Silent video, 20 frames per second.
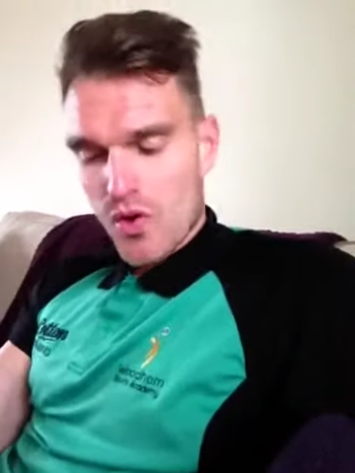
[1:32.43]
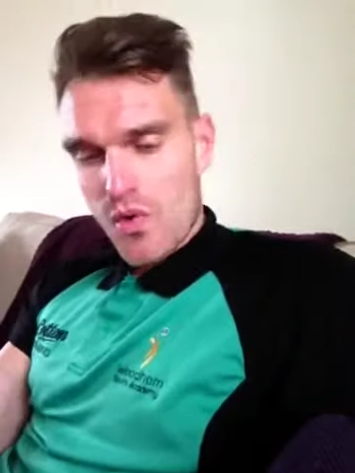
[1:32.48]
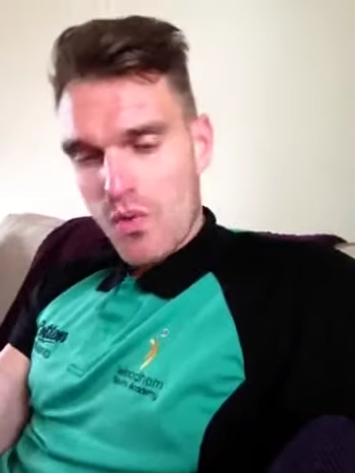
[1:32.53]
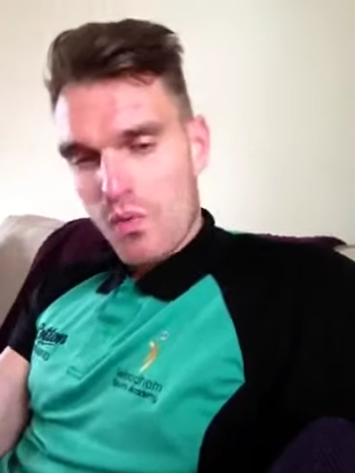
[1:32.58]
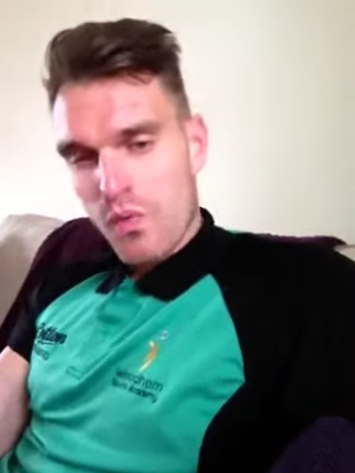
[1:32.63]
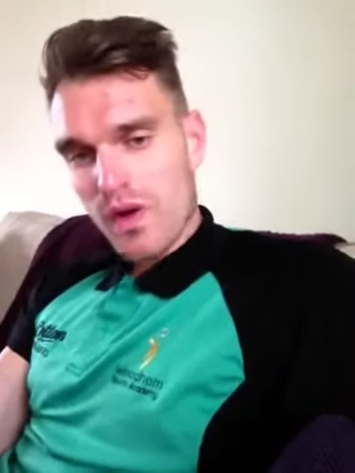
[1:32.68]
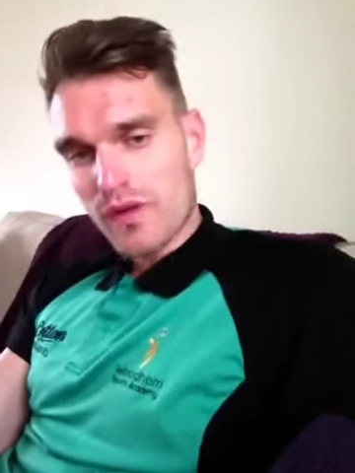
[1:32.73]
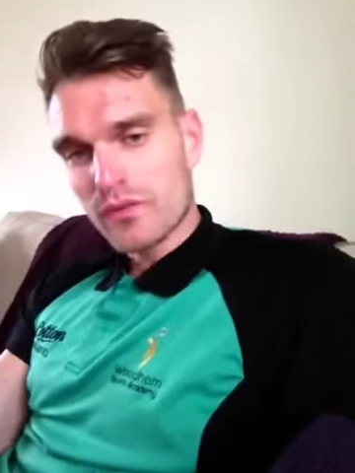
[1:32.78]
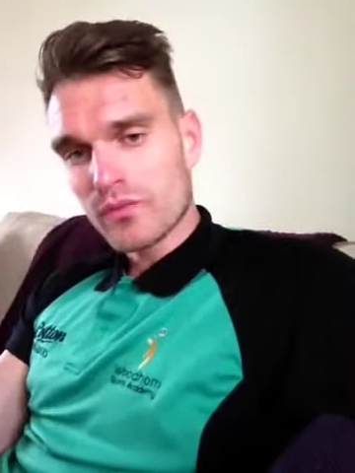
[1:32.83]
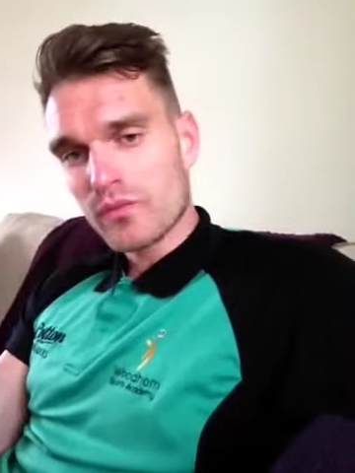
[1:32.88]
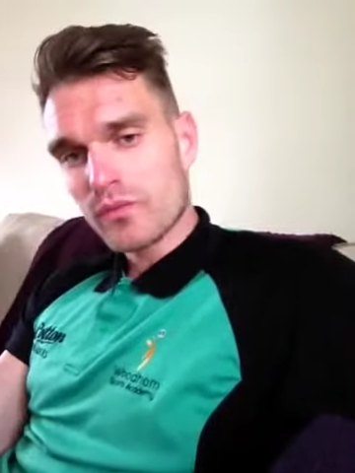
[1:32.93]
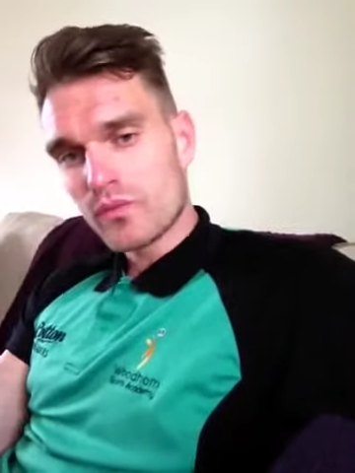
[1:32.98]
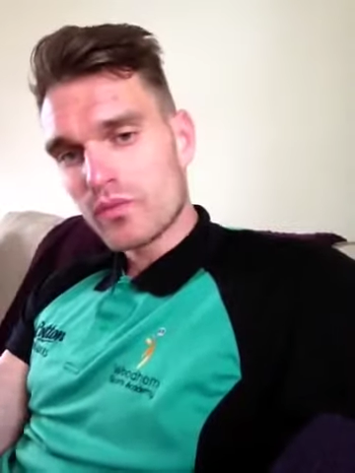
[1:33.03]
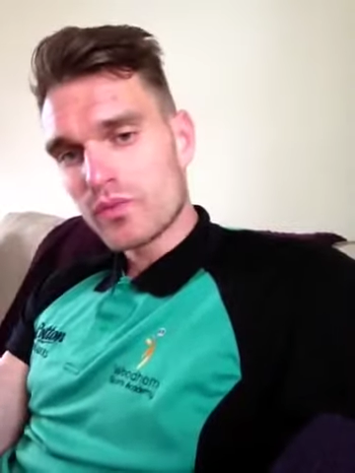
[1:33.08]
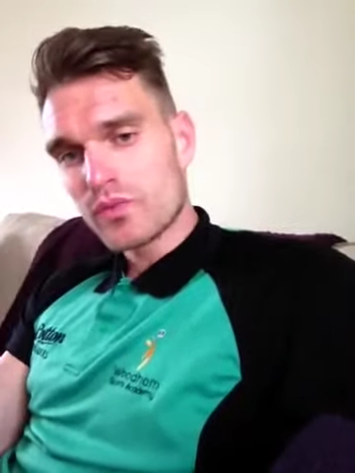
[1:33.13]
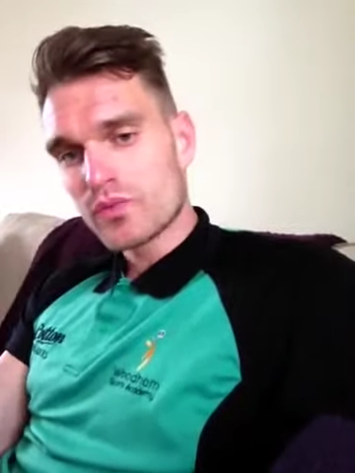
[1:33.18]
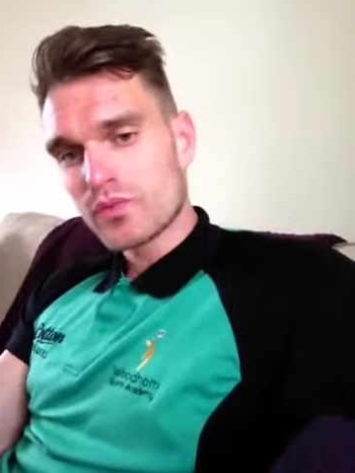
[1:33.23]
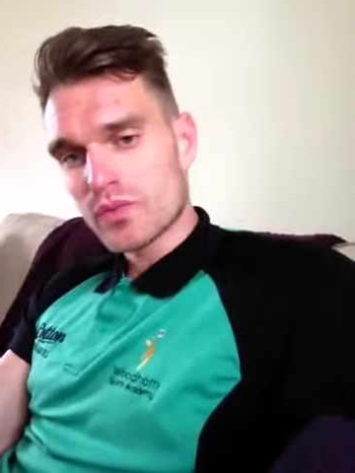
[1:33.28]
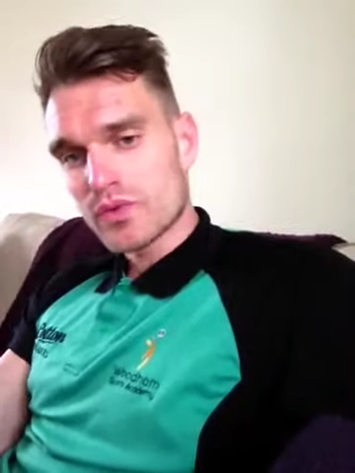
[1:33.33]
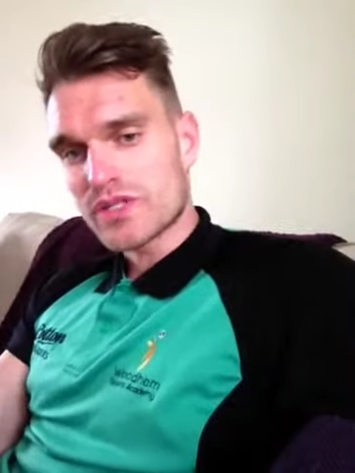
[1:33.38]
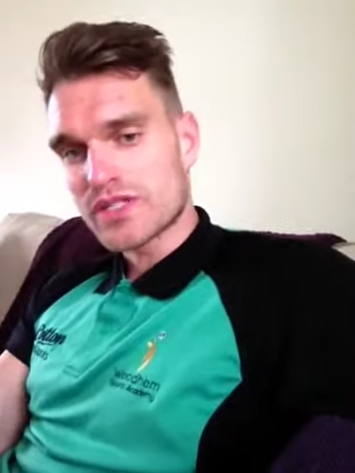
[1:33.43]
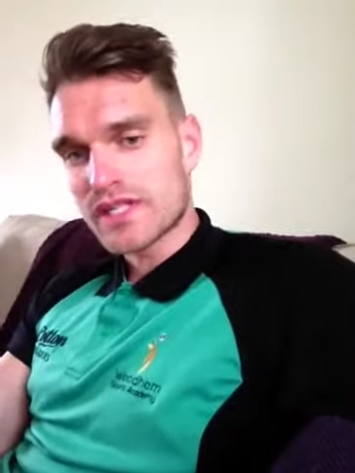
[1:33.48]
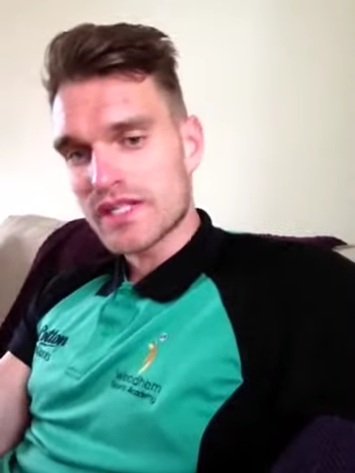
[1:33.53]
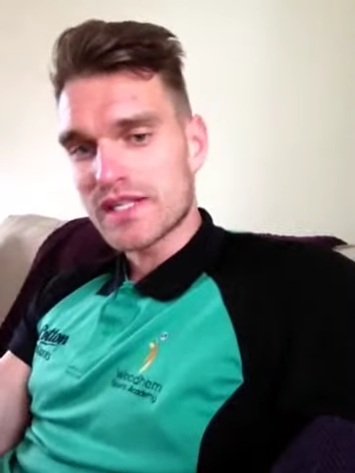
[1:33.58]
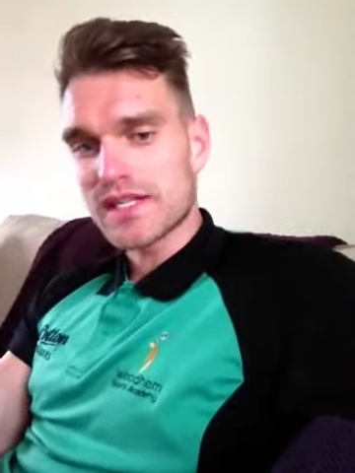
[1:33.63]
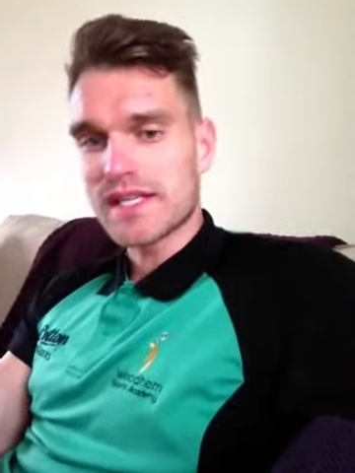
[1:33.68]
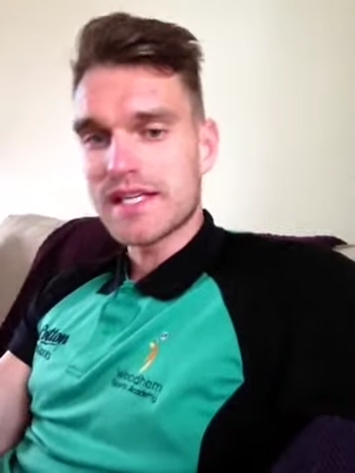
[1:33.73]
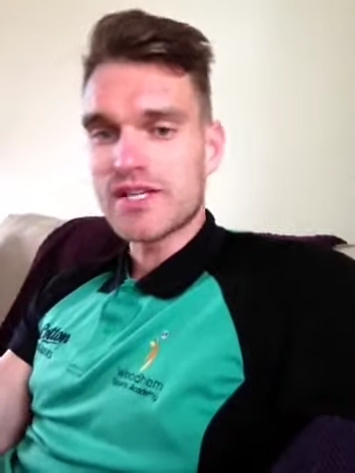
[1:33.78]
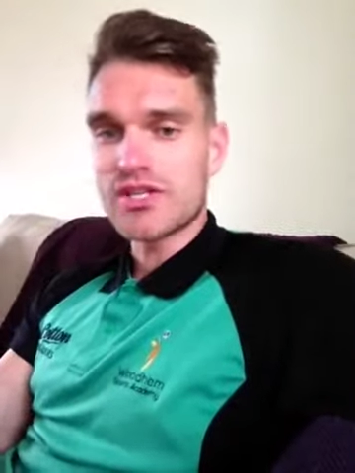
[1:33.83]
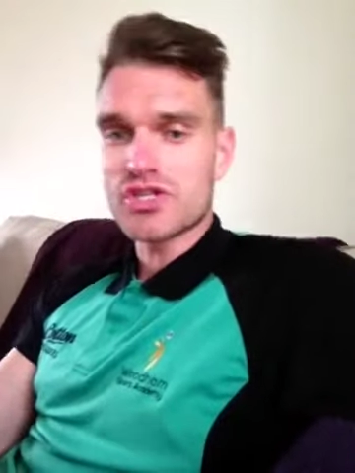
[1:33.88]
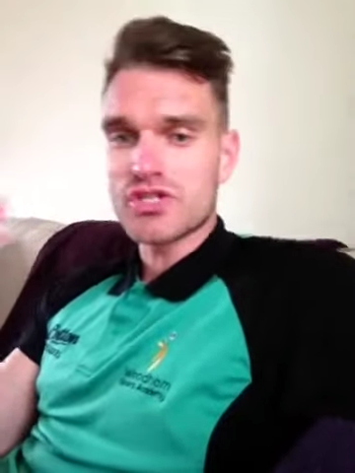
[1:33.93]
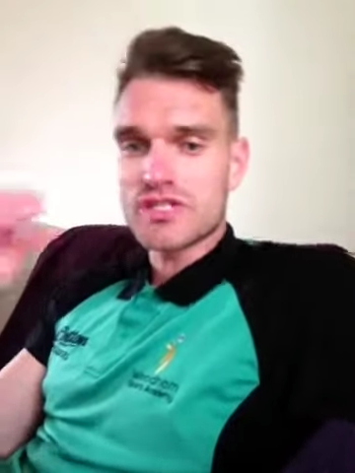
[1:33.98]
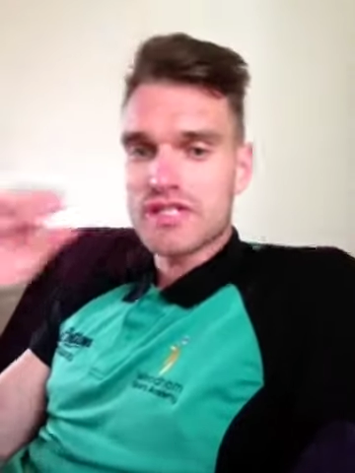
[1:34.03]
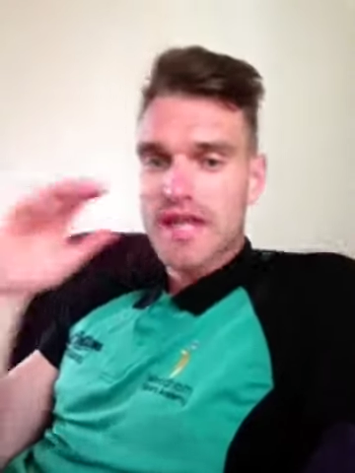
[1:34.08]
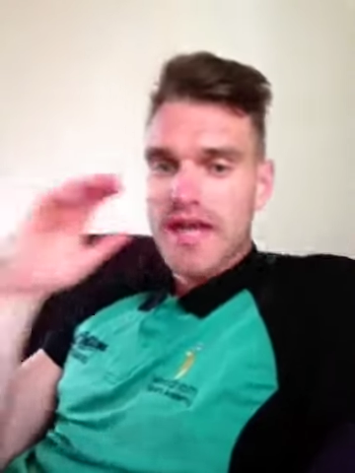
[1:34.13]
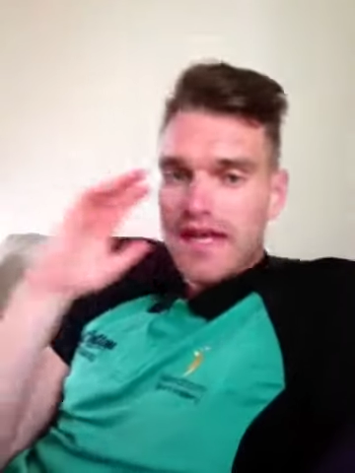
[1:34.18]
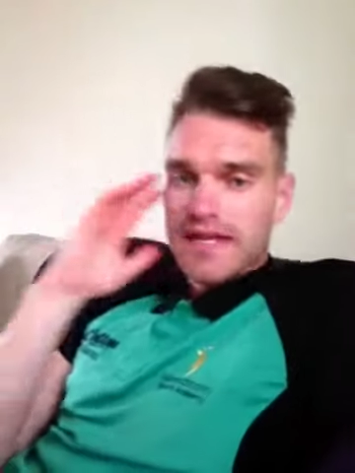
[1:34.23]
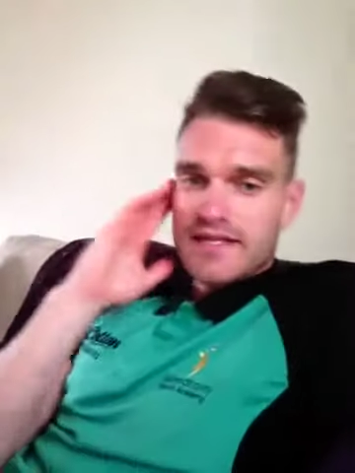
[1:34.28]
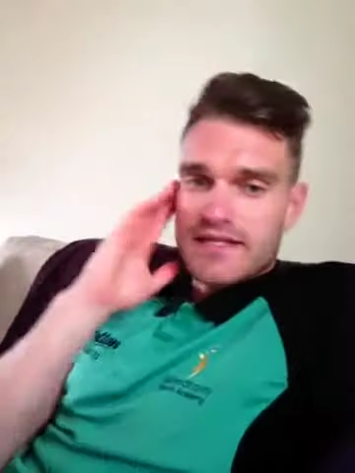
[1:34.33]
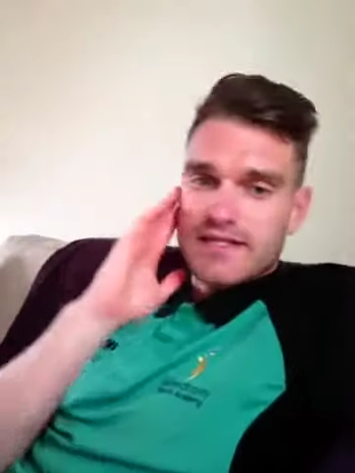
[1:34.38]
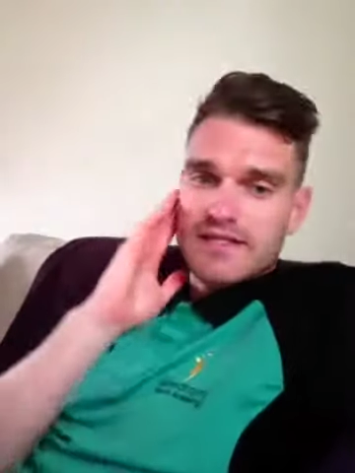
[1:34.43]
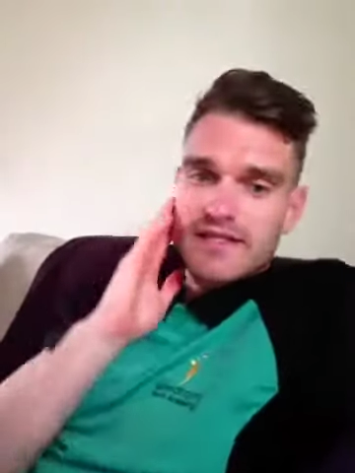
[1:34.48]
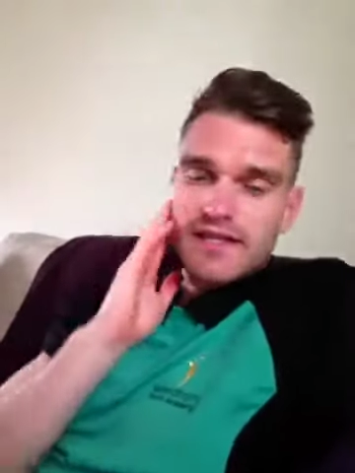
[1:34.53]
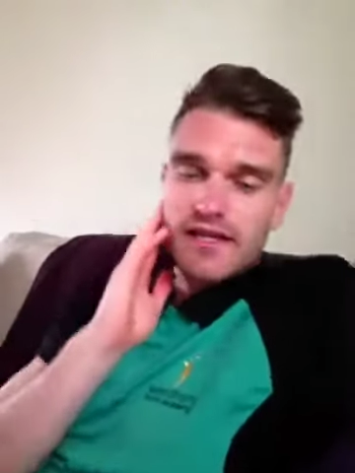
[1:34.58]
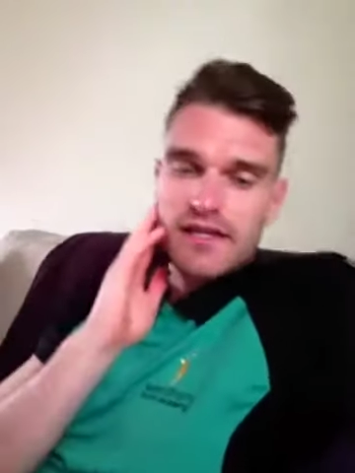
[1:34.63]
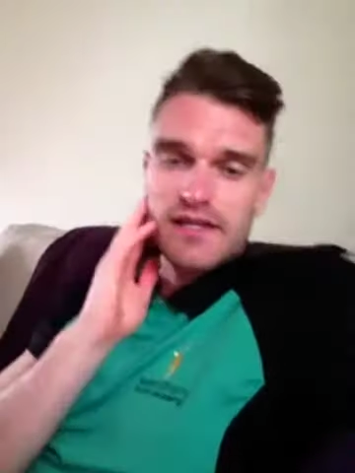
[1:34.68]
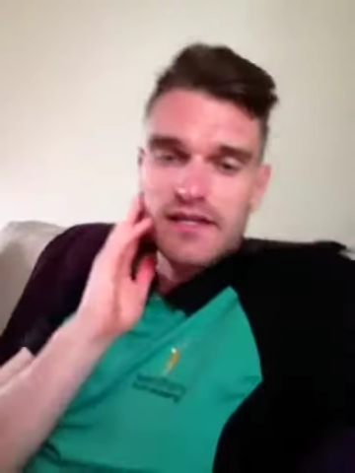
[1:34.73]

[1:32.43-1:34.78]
When we're sitting each test,